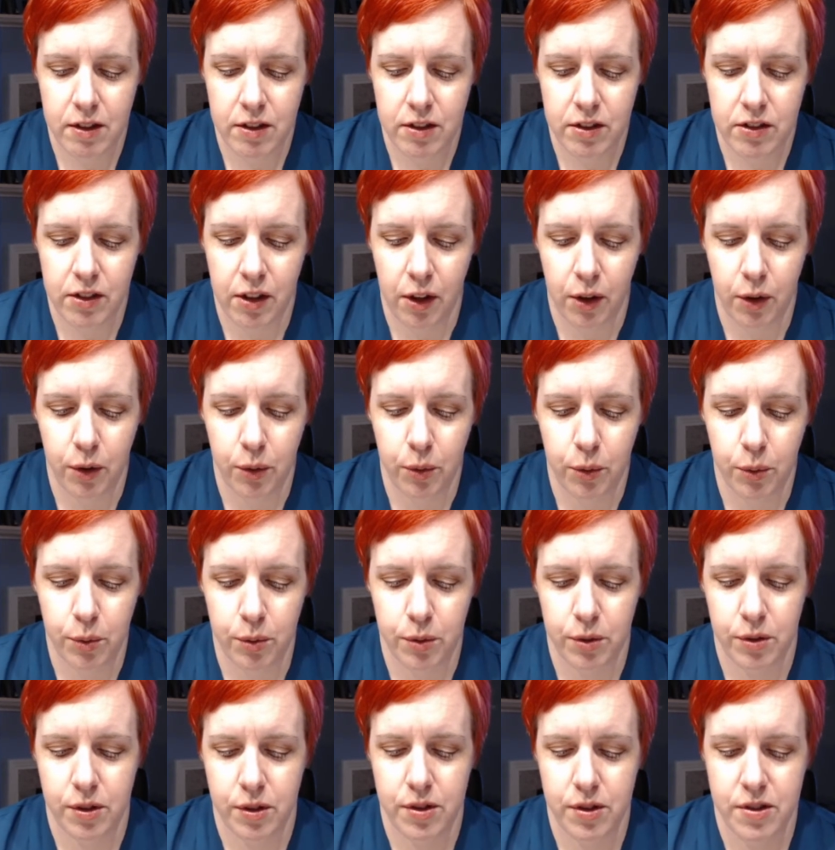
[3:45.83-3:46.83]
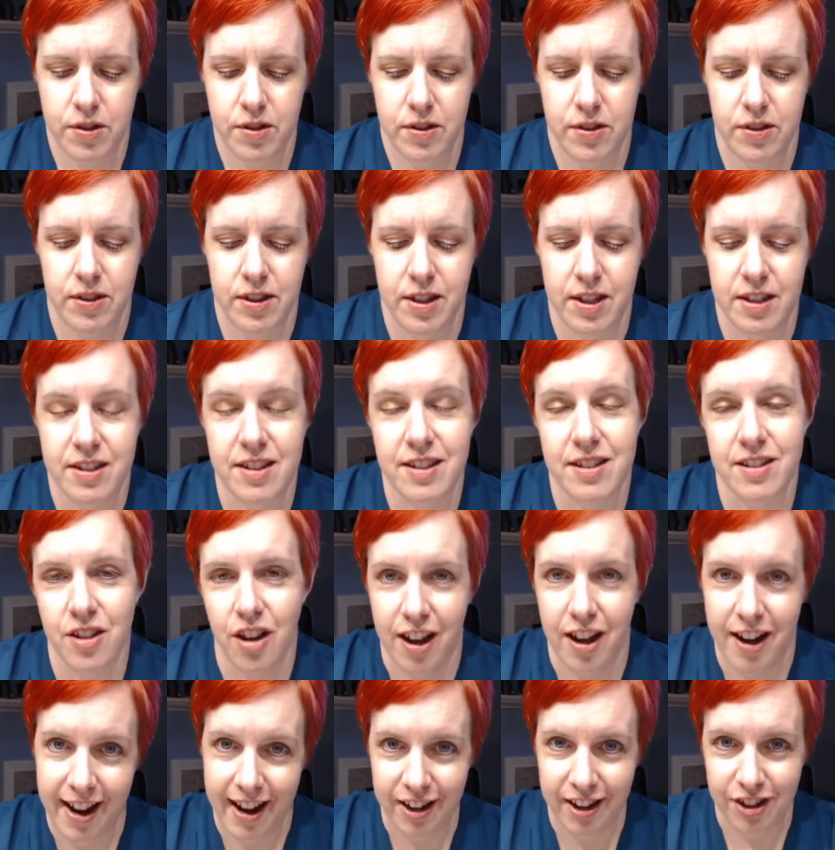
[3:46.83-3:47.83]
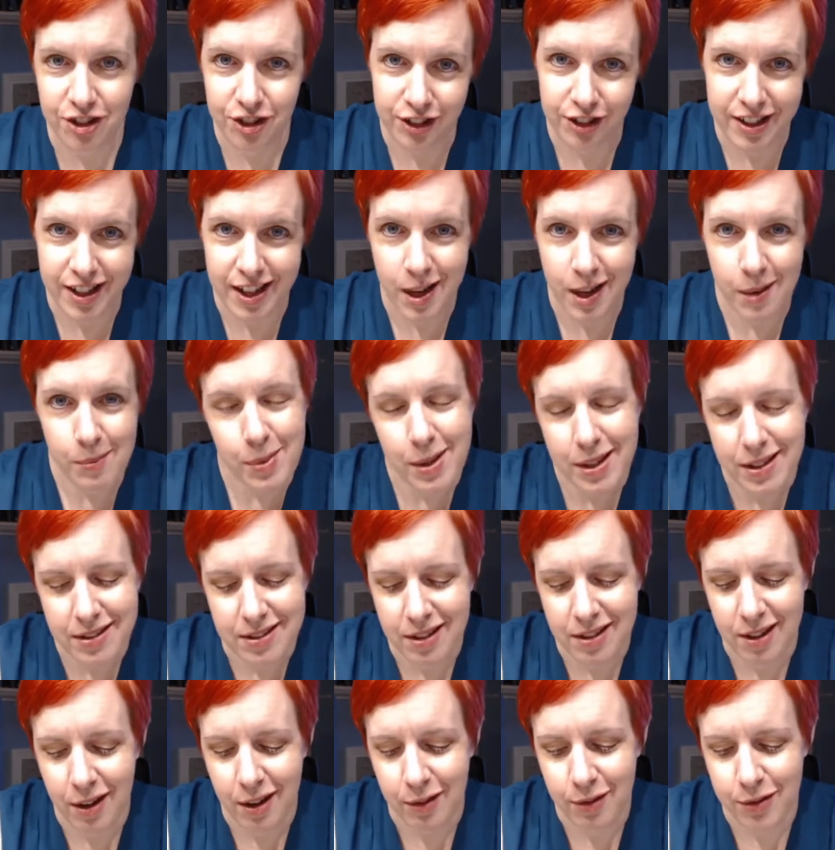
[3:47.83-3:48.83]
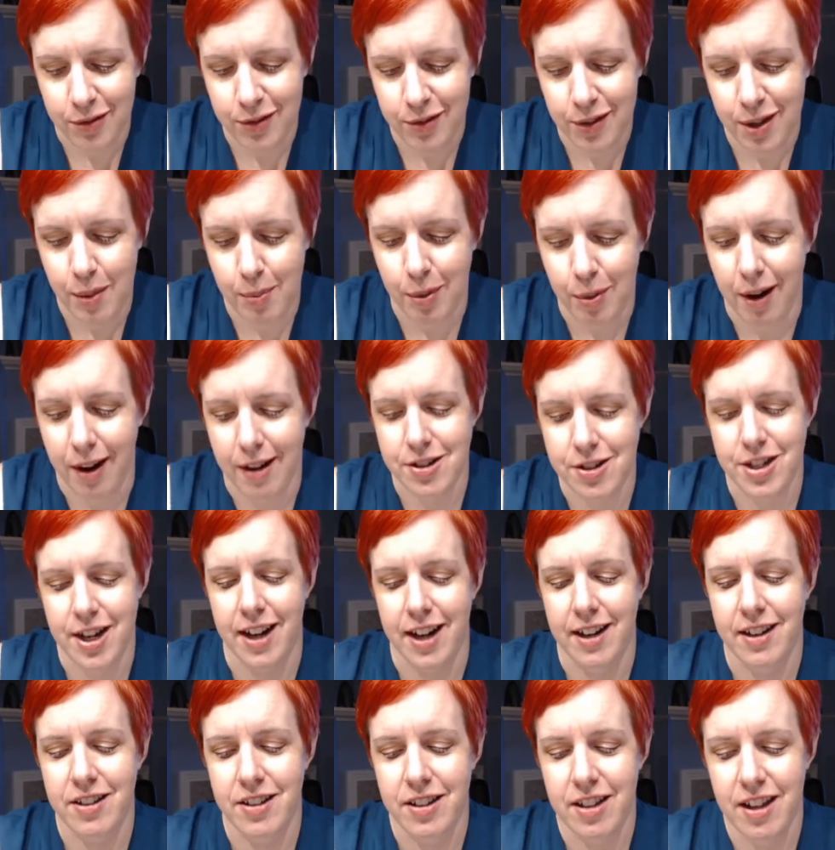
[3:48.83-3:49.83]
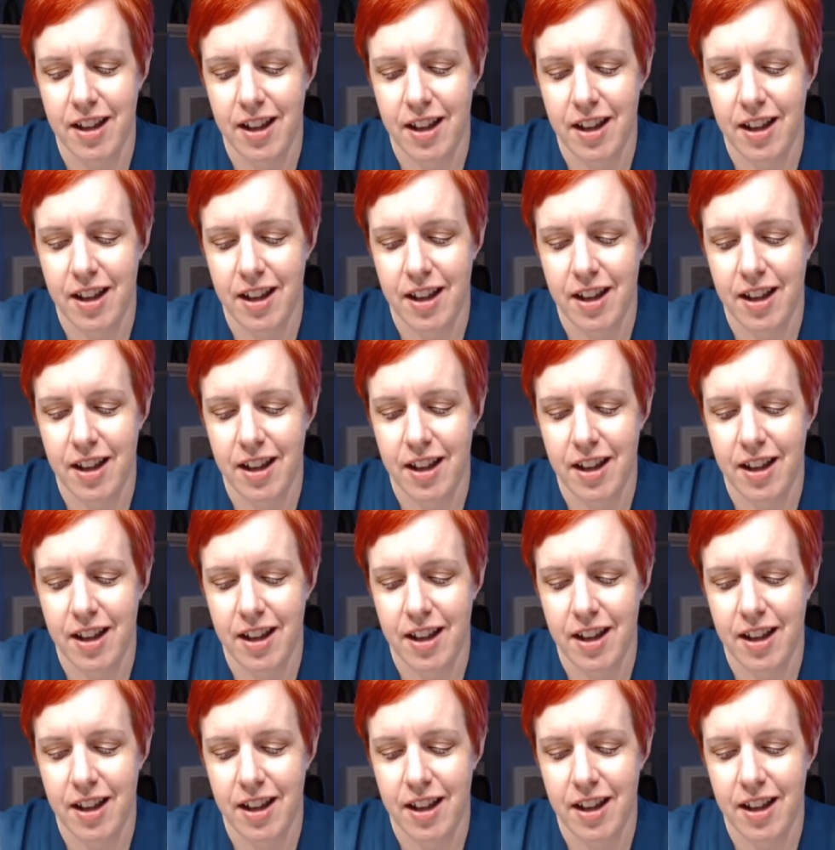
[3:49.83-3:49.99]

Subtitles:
So this is not actually a piece of a project.